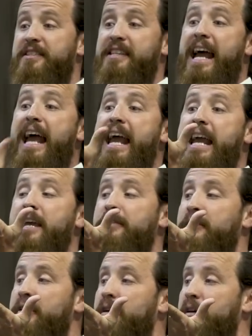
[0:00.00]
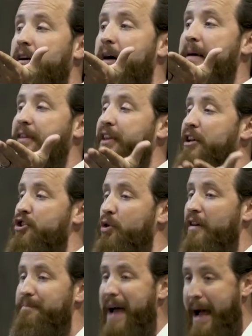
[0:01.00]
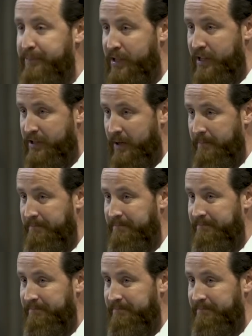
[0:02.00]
say, about the issue of baptism.